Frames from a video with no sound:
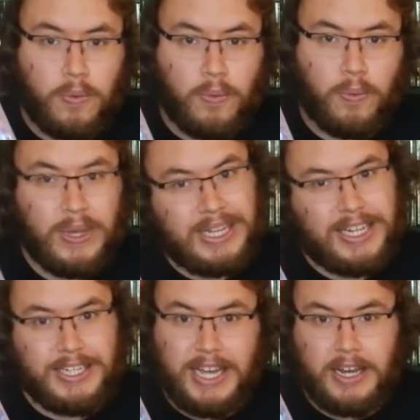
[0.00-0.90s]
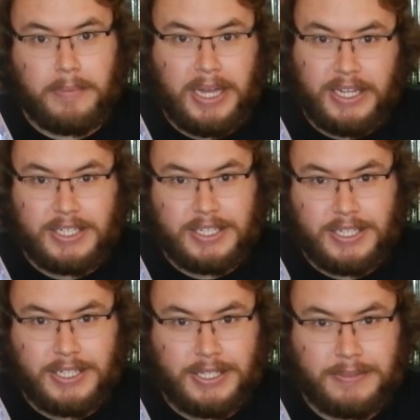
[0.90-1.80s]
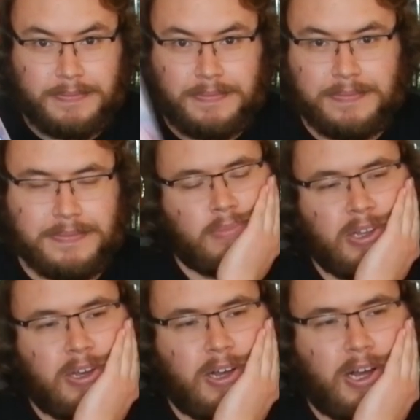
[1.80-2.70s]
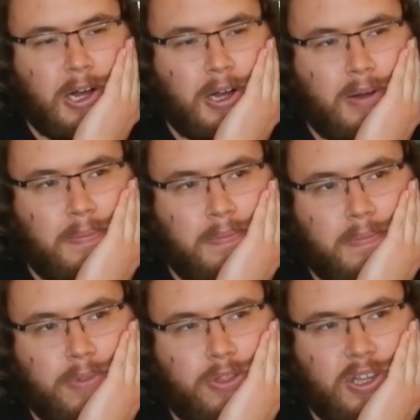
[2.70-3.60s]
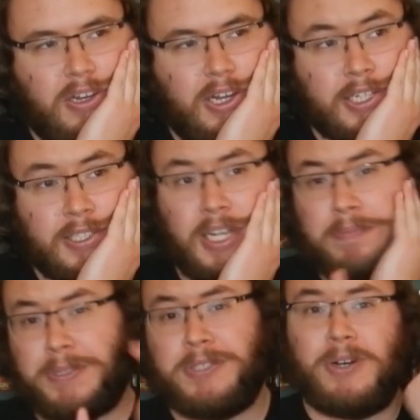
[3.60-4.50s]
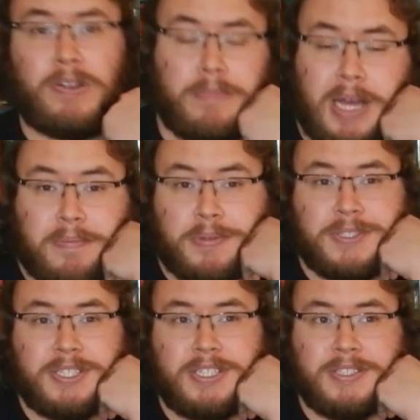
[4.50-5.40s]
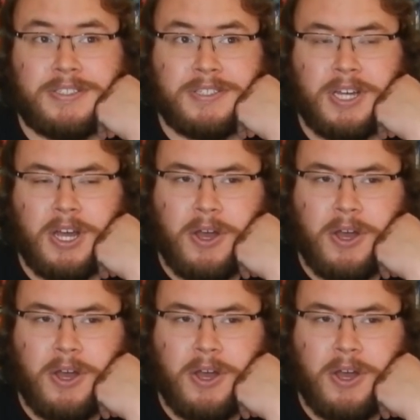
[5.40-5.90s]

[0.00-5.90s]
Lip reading: Willie Dynamite. The next episode of Matt Presents